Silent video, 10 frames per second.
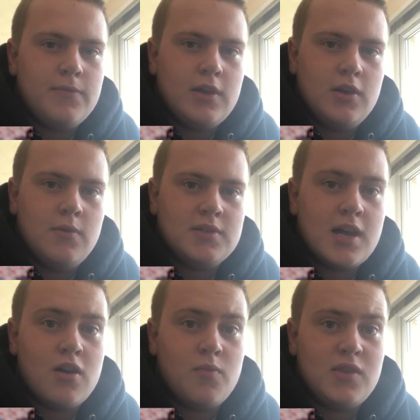He's
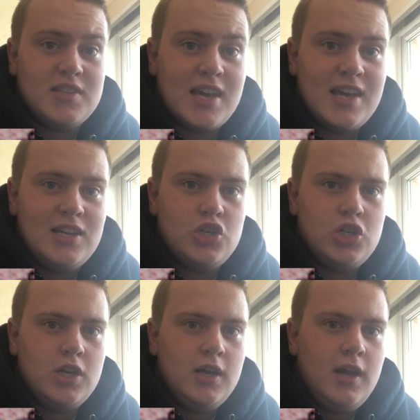getting on with his
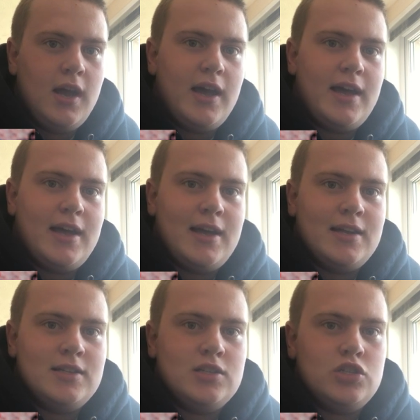age.
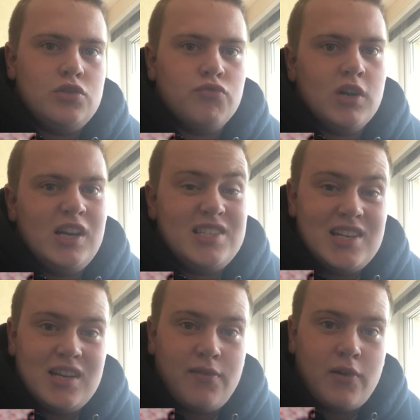and to really
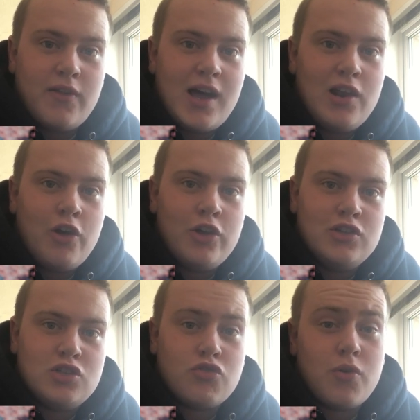solidify that
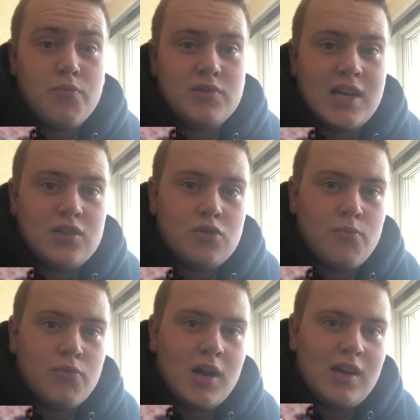line to try and protect
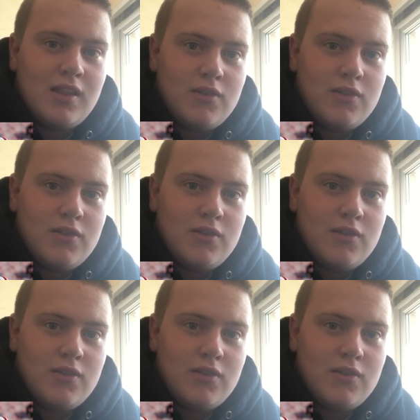Tom Brady.